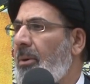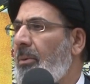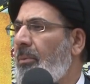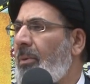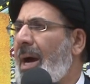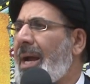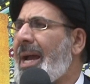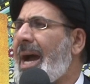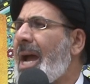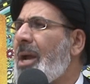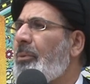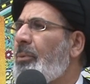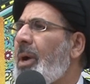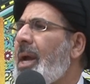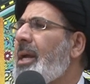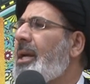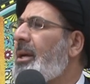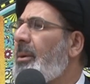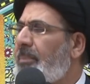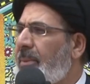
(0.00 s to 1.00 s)
why I
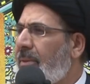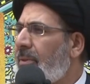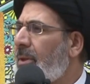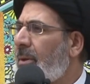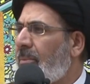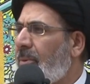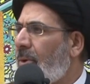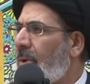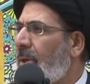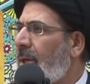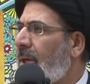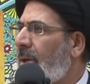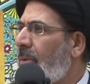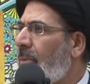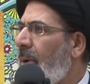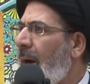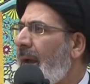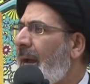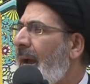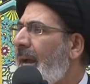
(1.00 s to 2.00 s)
wake up in the morning?
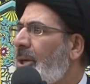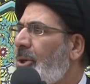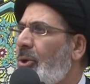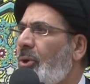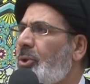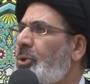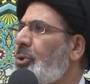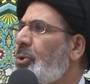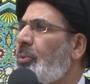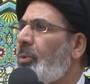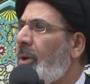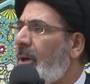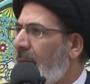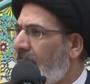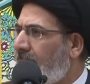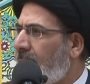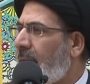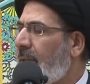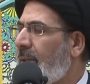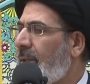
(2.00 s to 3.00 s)
Why I go to
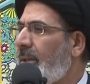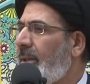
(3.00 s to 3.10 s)
work?